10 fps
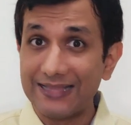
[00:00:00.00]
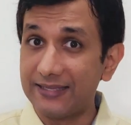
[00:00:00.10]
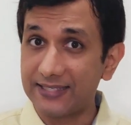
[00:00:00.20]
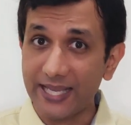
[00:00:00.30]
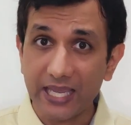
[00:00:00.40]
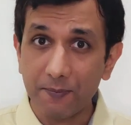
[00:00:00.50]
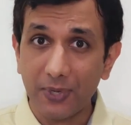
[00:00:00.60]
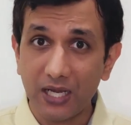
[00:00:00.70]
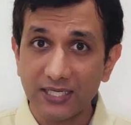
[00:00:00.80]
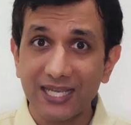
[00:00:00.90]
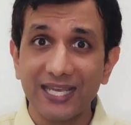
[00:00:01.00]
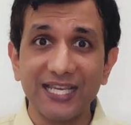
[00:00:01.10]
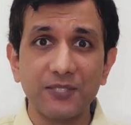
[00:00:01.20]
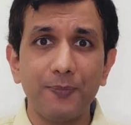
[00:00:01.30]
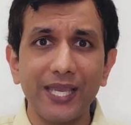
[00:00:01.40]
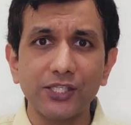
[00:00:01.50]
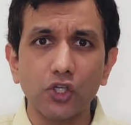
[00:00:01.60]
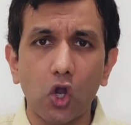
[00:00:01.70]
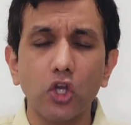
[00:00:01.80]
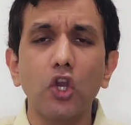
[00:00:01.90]
The second part is based
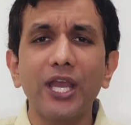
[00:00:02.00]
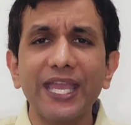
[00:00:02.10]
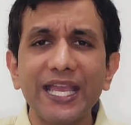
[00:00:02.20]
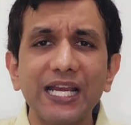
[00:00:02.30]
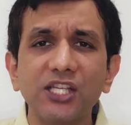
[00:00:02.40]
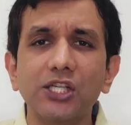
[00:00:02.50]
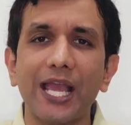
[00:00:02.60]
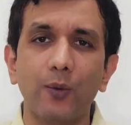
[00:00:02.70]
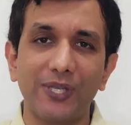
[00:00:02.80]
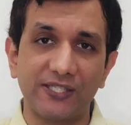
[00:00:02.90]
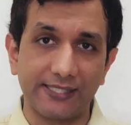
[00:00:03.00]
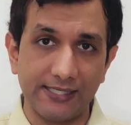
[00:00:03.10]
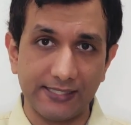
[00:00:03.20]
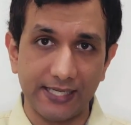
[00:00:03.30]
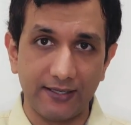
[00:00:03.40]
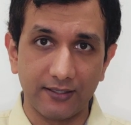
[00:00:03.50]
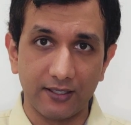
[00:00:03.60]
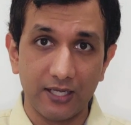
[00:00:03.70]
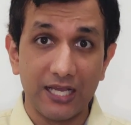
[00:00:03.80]
on your English language skill set.